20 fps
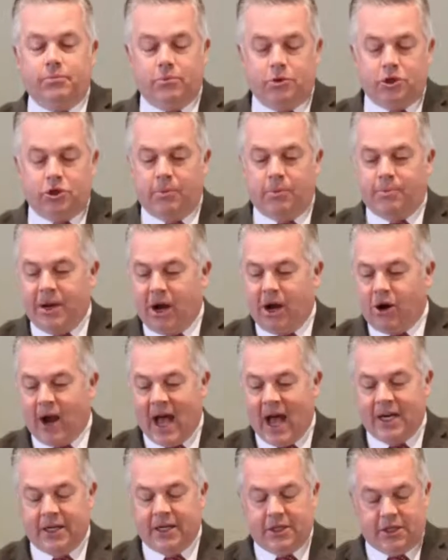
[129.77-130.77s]
should be our
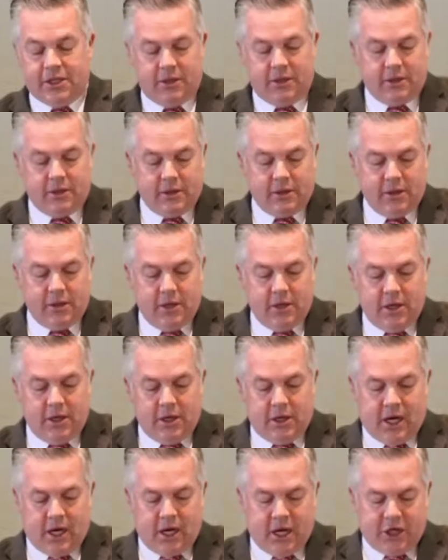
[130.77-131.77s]
attitudes,
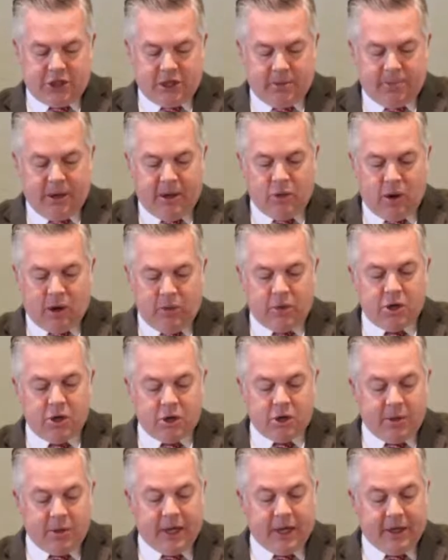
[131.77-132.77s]
uh, should be what we're
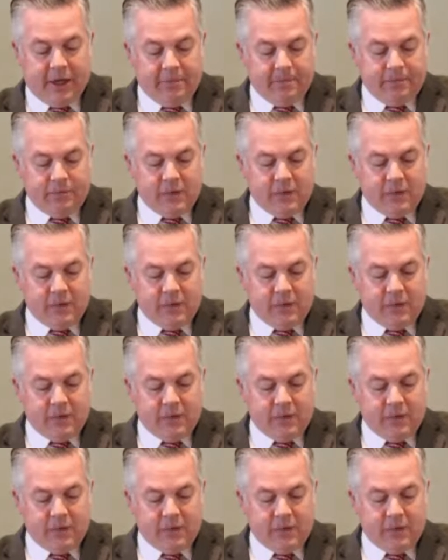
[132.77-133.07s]
doing.